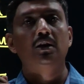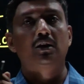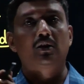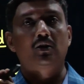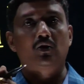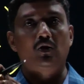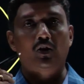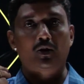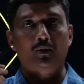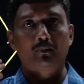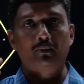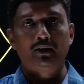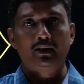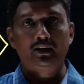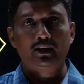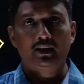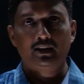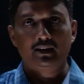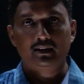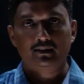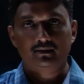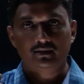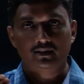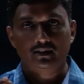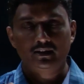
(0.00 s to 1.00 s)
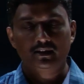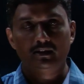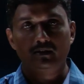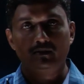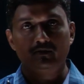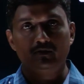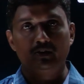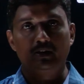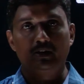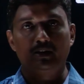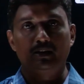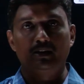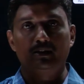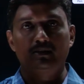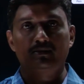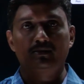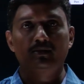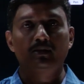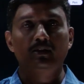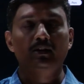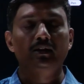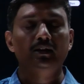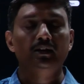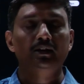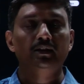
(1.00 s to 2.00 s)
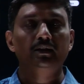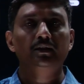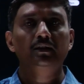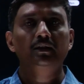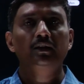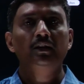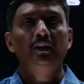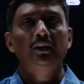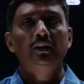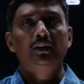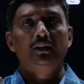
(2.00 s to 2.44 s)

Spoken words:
carbon dioxide we are exhaling,